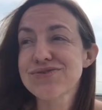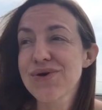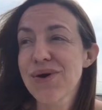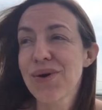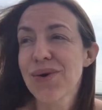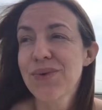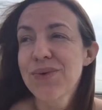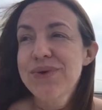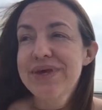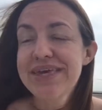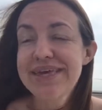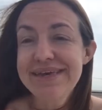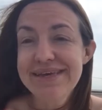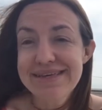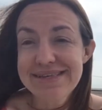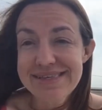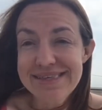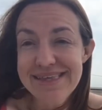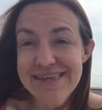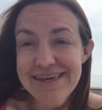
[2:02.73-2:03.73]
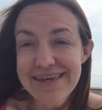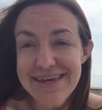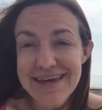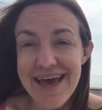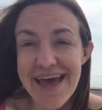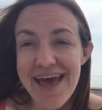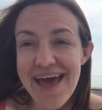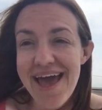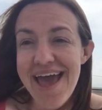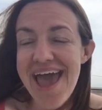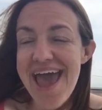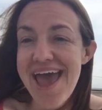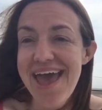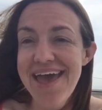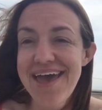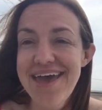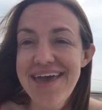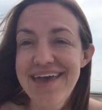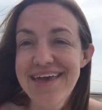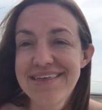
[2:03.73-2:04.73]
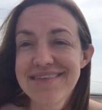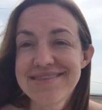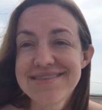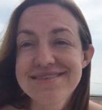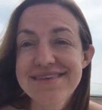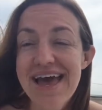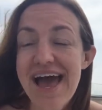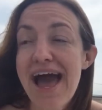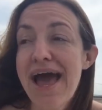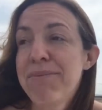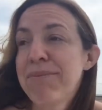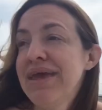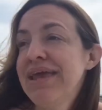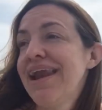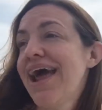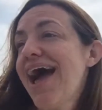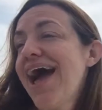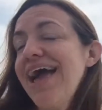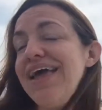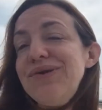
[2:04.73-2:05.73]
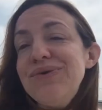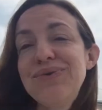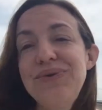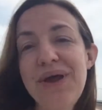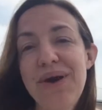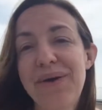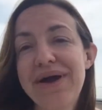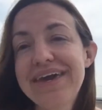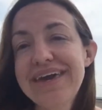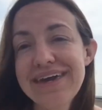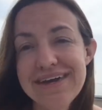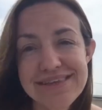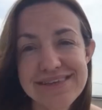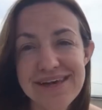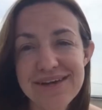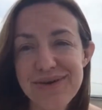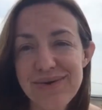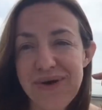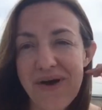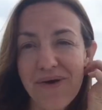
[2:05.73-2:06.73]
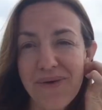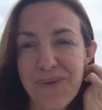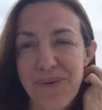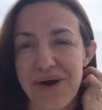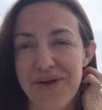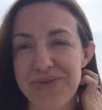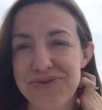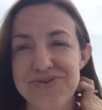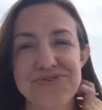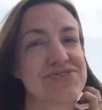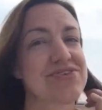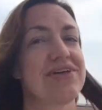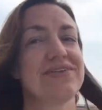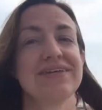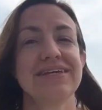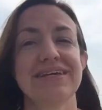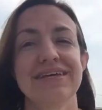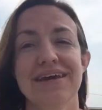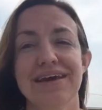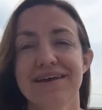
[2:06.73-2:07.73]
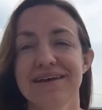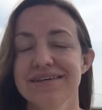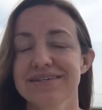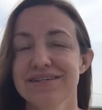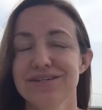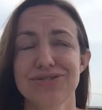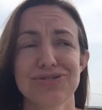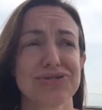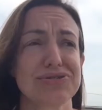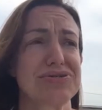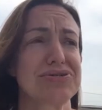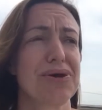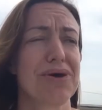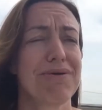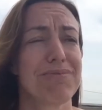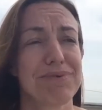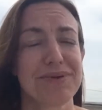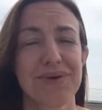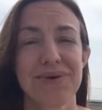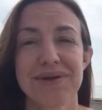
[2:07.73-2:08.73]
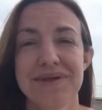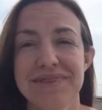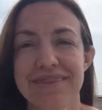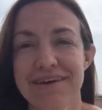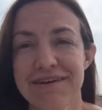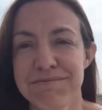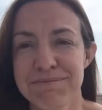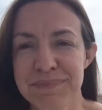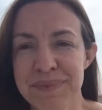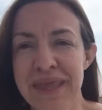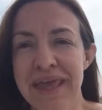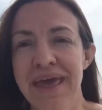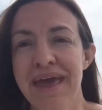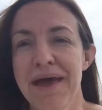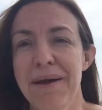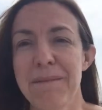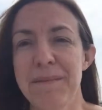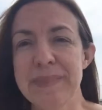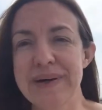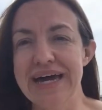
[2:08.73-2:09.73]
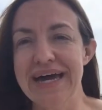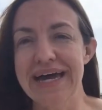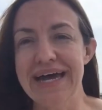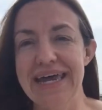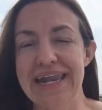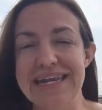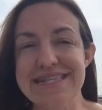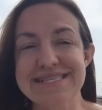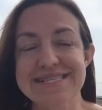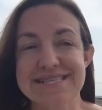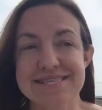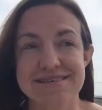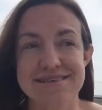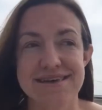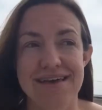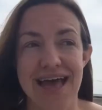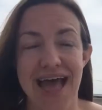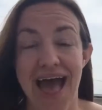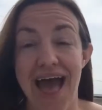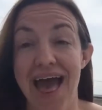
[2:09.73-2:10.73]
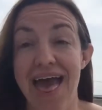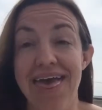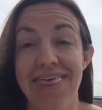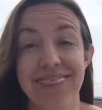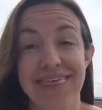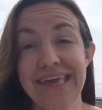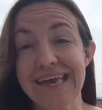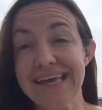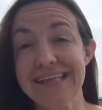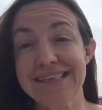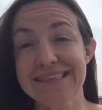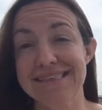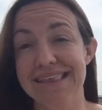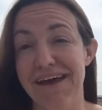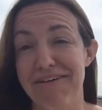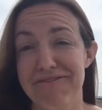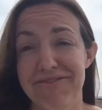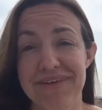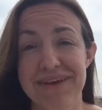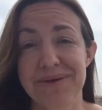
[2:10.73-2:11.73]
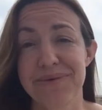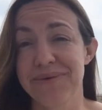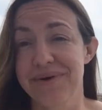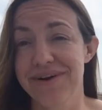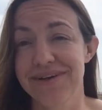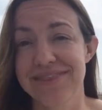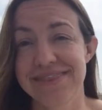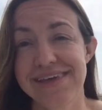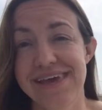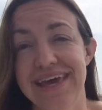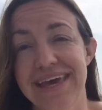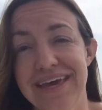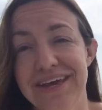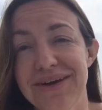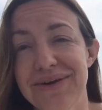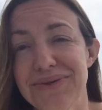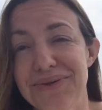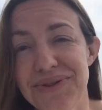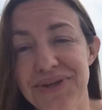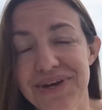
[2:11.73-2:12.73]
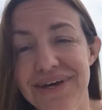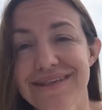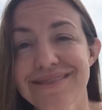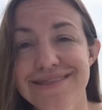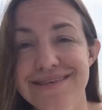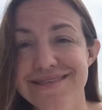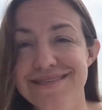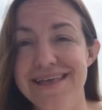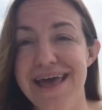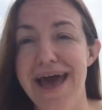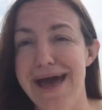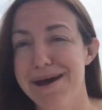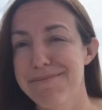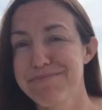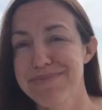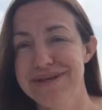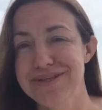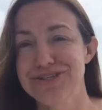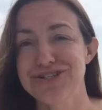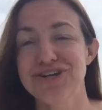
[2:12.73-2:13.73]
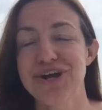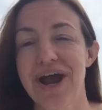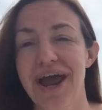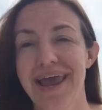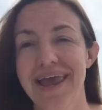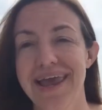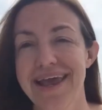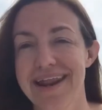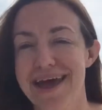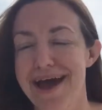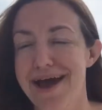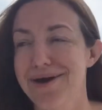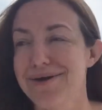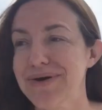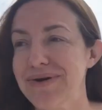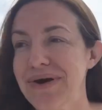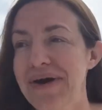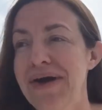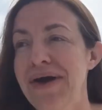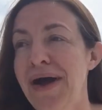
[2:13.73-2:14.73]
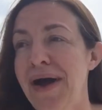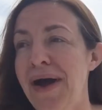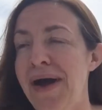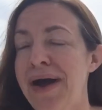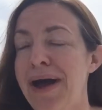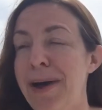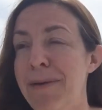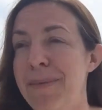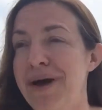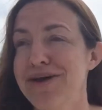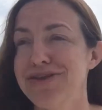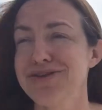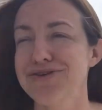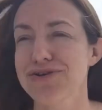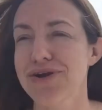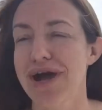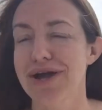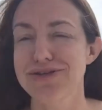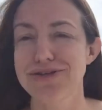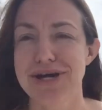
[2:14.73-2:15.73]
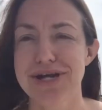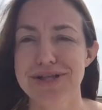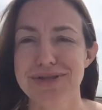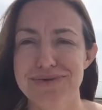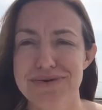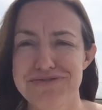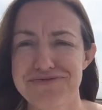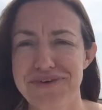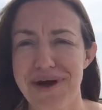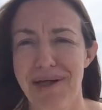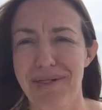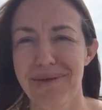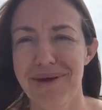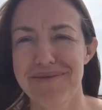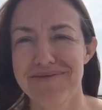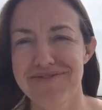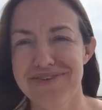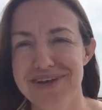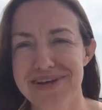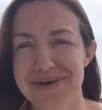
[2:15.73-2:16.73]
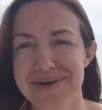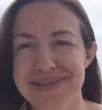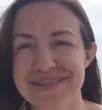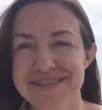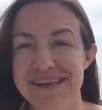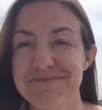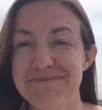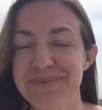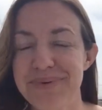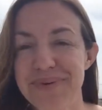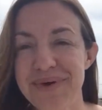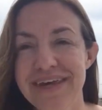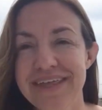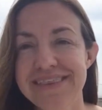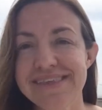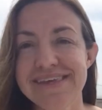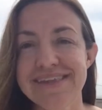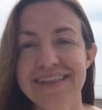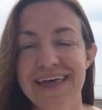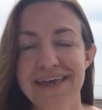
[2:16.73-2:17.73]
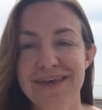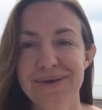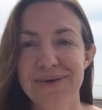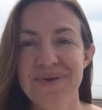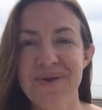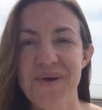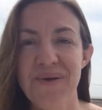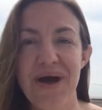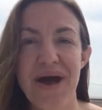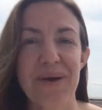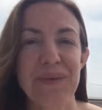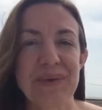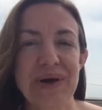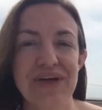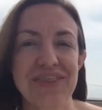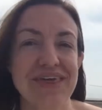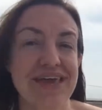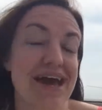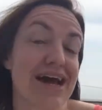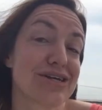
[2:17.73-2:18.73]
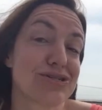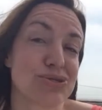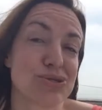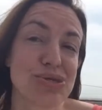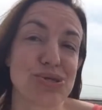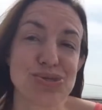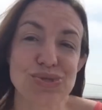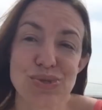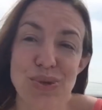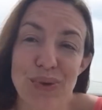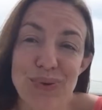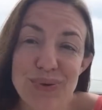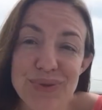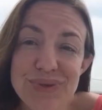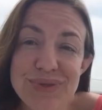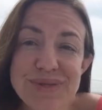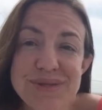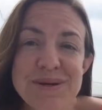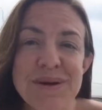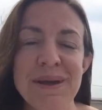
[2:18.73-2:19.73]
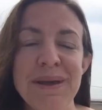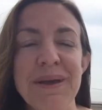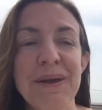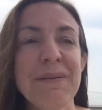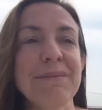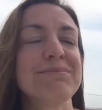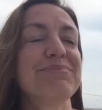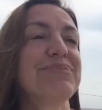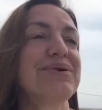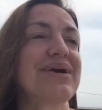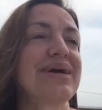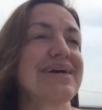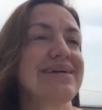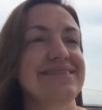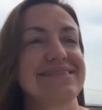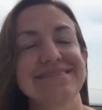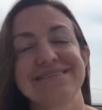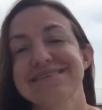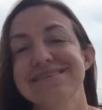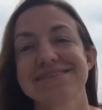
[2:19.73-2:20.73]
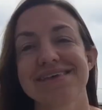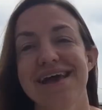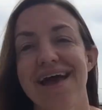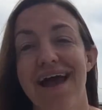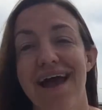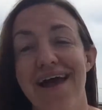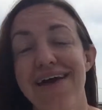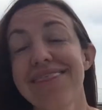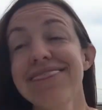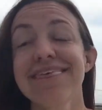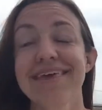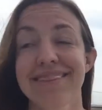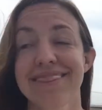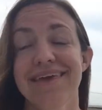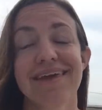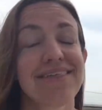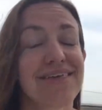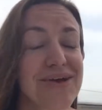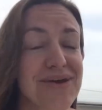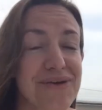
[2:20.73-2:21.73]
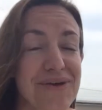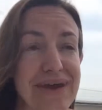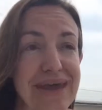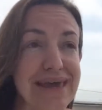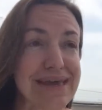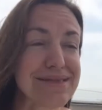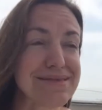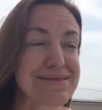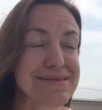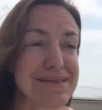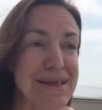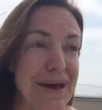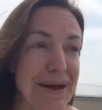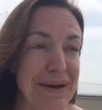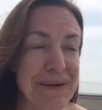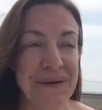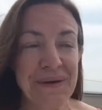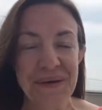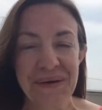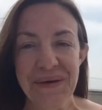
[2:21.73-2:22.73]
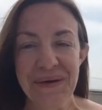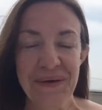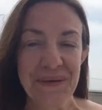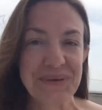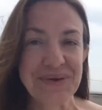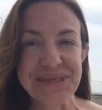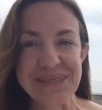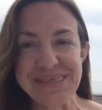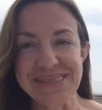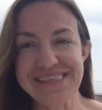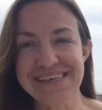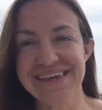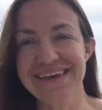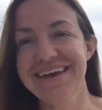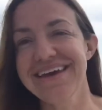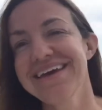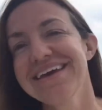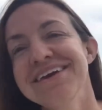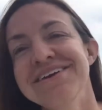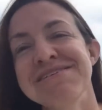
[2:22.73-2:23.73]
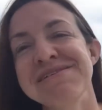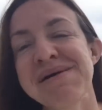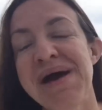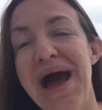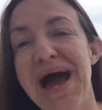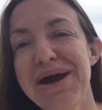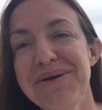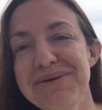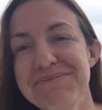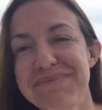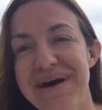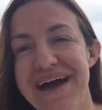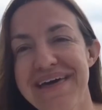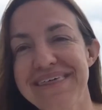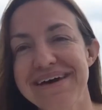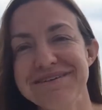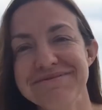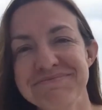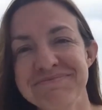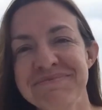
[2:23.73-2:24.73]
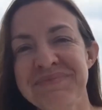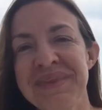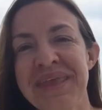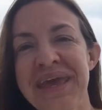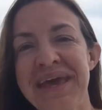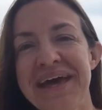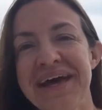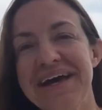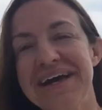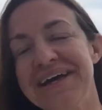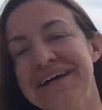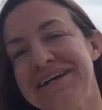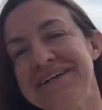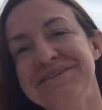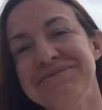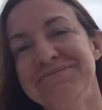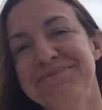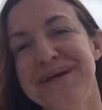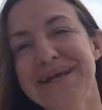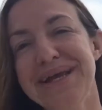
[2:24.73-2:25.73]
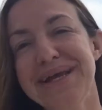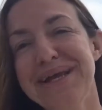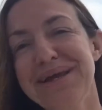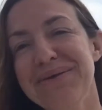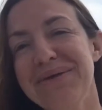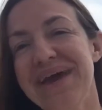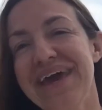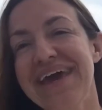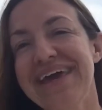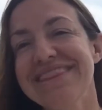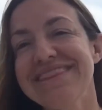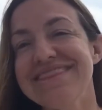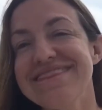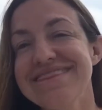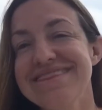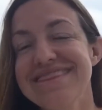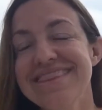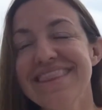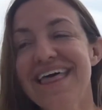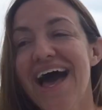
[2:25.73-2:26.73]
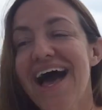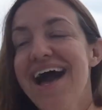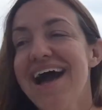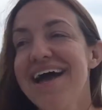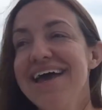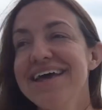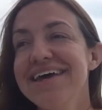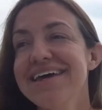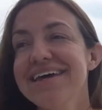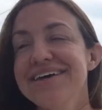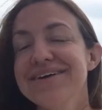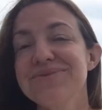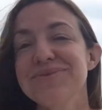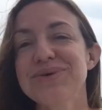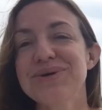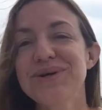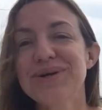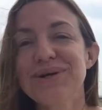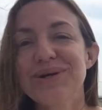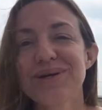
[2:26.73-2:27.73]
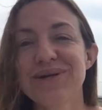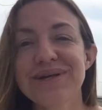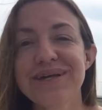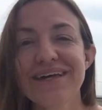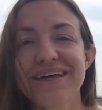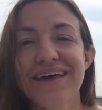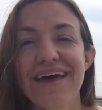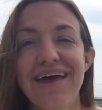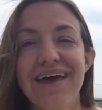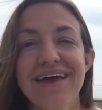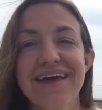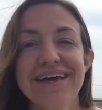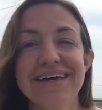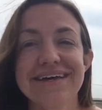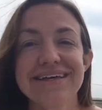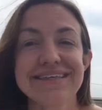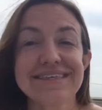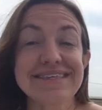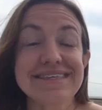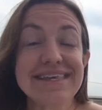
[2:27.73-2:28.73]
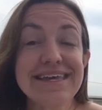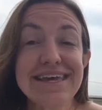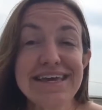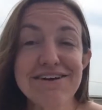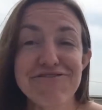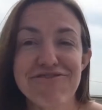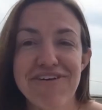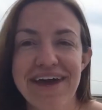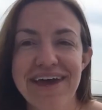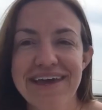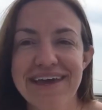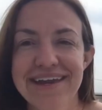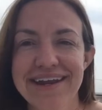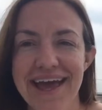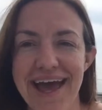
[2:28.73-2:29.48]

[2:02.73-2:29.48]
so easy. And I mean, I don't know. I can't tell you how well they're selling yet because I just uploaded them. But I think it's definitely worth taking a look at this app and trying it out. I'll try to do a follow-up video at some point to let you know how well they actually sold, but I think they look great, so we'll see. I would buy them. But anyway, I will see if I can